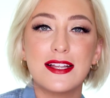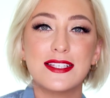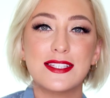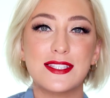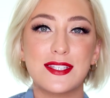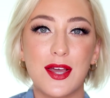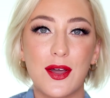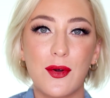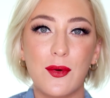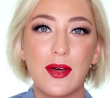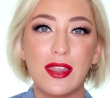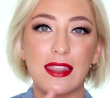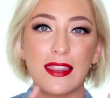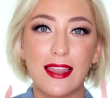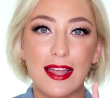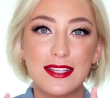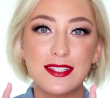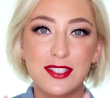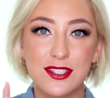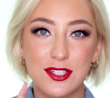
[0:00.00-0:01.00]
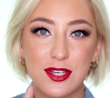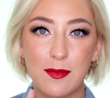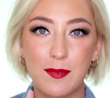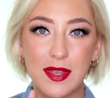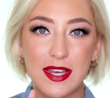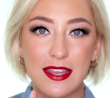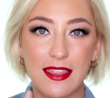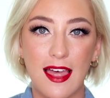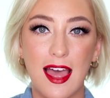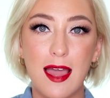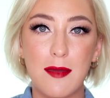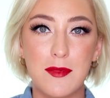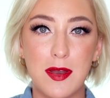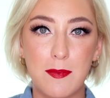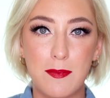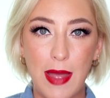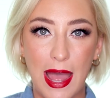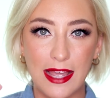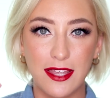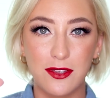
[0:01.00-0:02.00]
So let's jump into that. I'm going
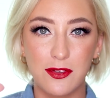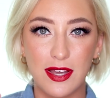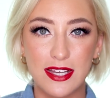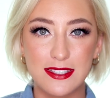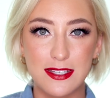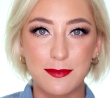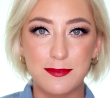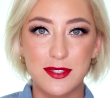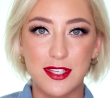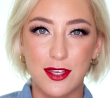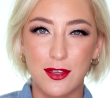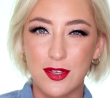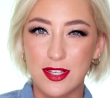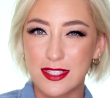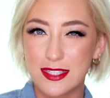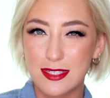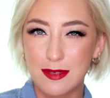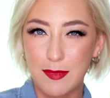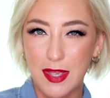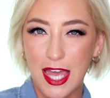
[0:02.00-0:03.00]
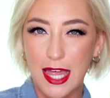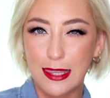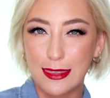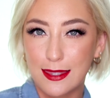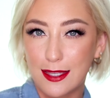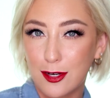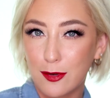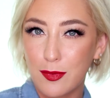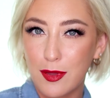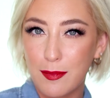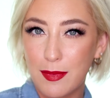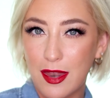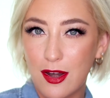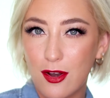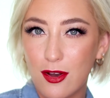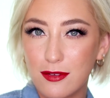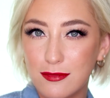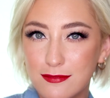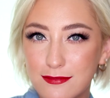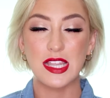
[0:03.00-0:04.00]
to back you guys up so you can see me a little bit
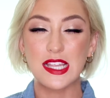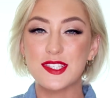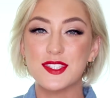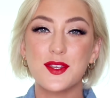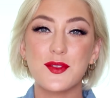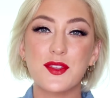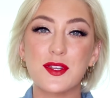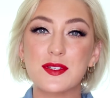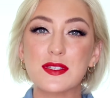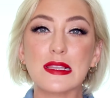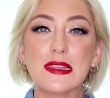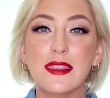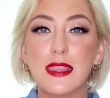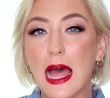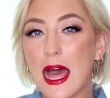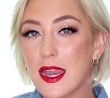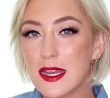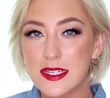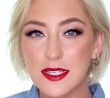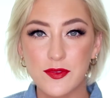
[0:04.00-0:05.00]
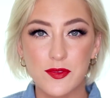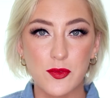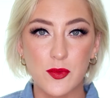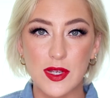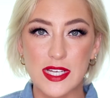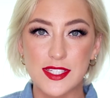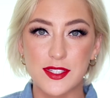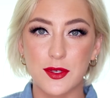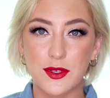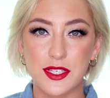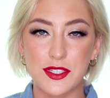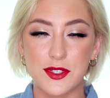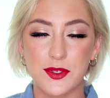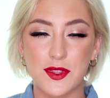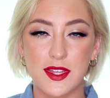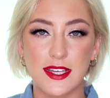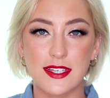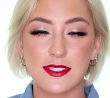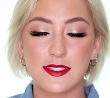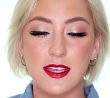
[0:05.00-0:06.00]
better. So there's a lot of different ways you can do
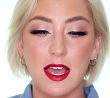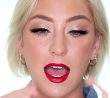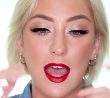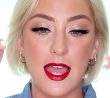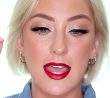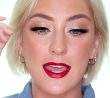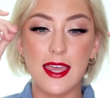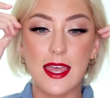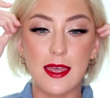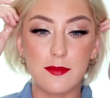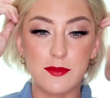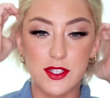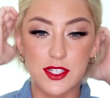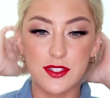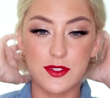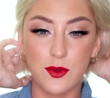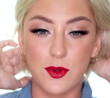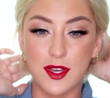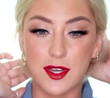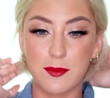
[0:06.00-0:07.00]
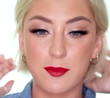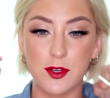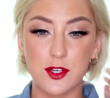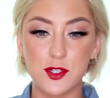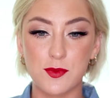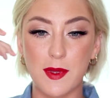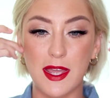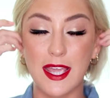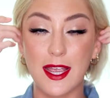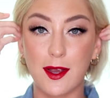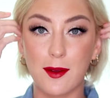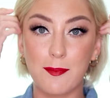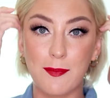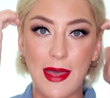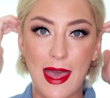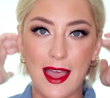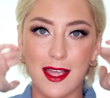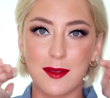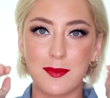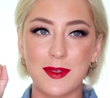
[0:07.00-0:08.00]
this. I am just going to push my hair
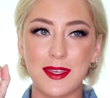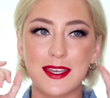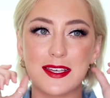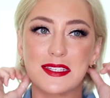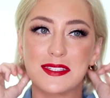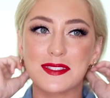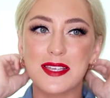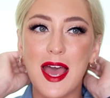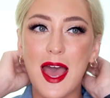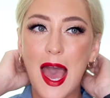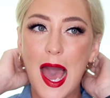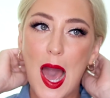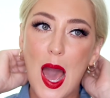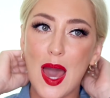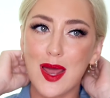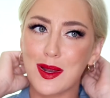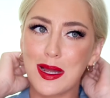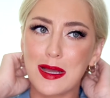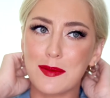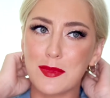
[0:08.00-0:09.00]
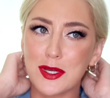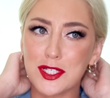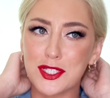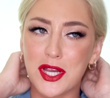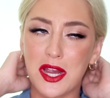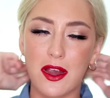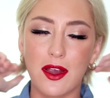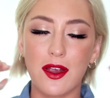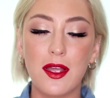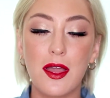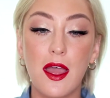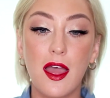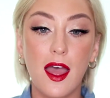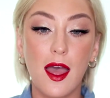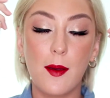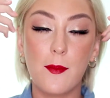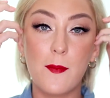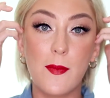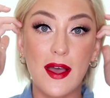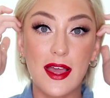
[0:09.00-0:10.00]
back because I don't have much hair.
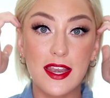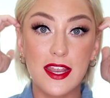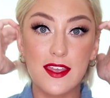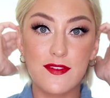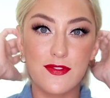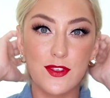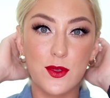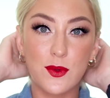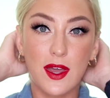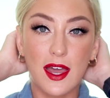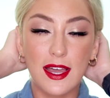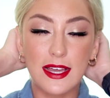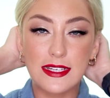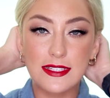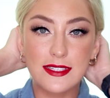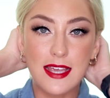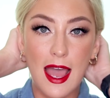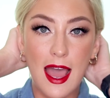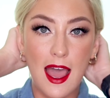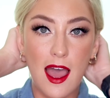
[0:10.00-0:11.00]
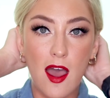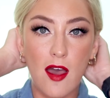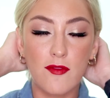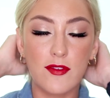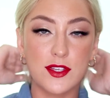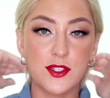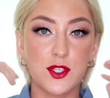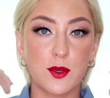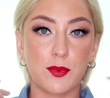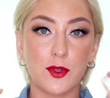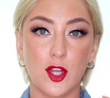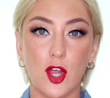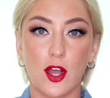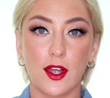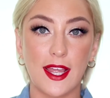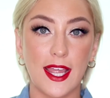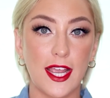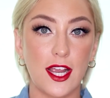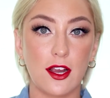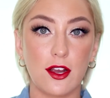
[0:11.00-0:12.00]
But if you guys have super long
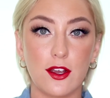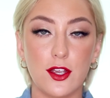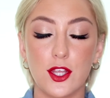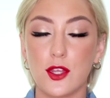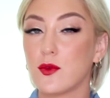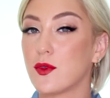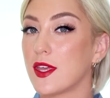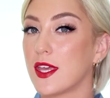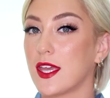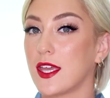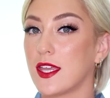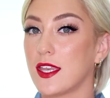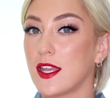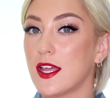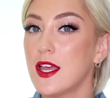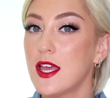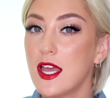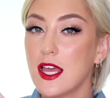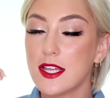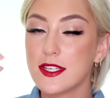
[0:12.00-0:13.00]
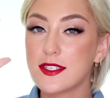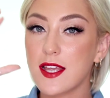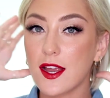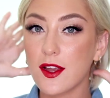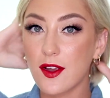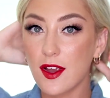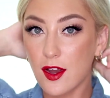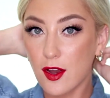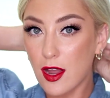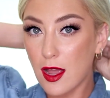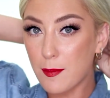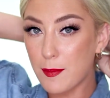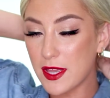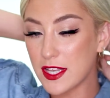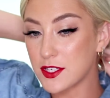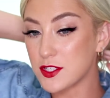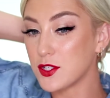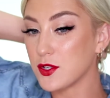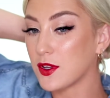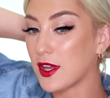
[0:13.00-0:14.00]
hair, you can tie your hair up
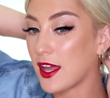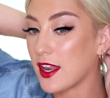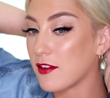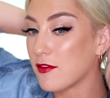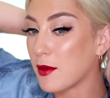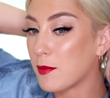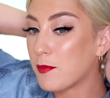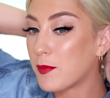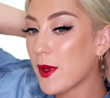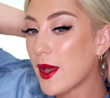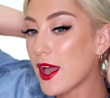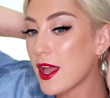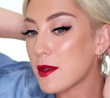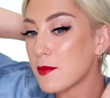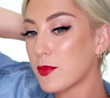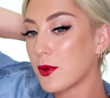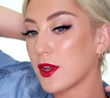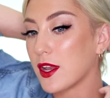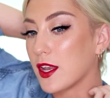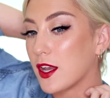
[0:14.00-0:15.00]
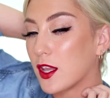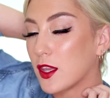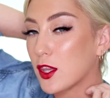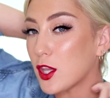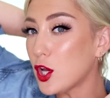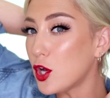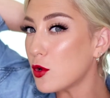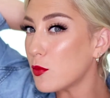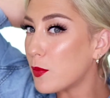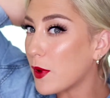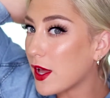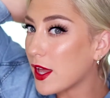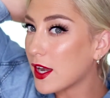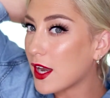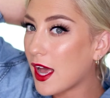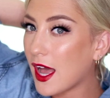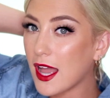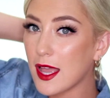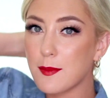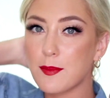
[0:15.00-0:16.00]
into kind of a bun, put it in a low bun,
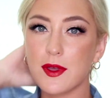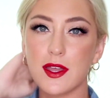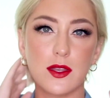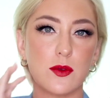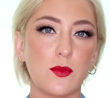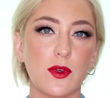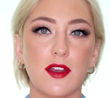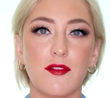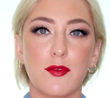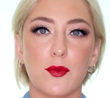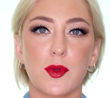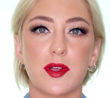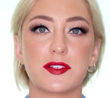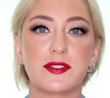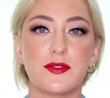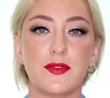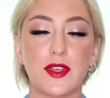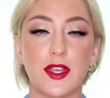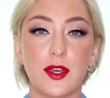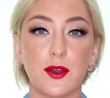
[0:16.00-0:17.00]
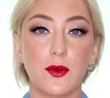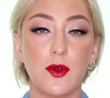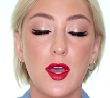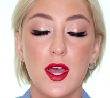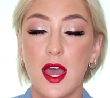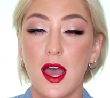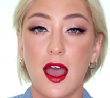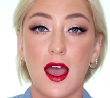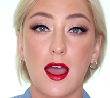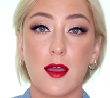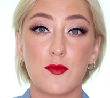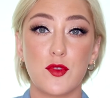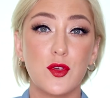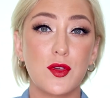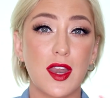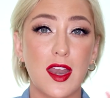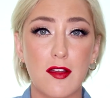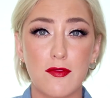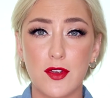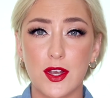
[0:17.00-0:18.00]
high bun, whatever works for you. You
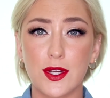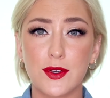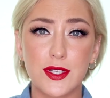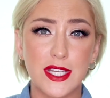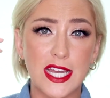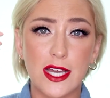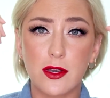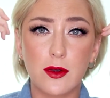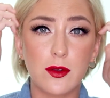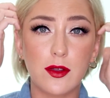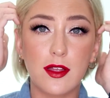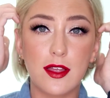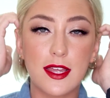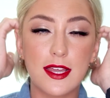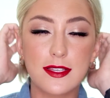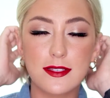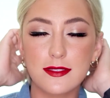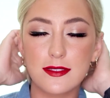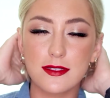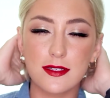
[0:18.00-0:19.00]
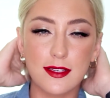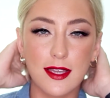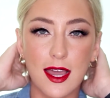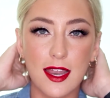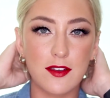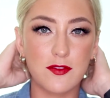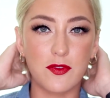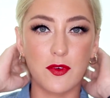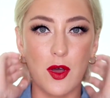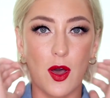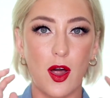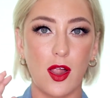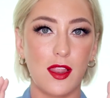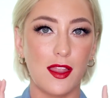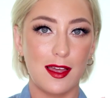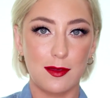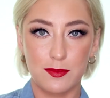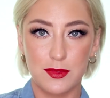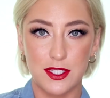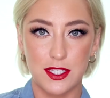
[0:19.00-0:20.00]
could have your hair down. It's kind of all
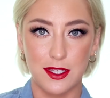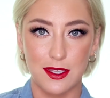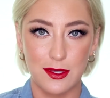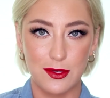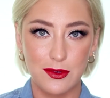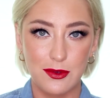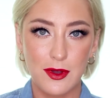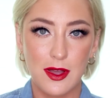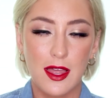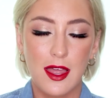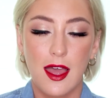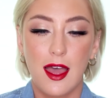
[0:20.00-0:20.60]
up to you.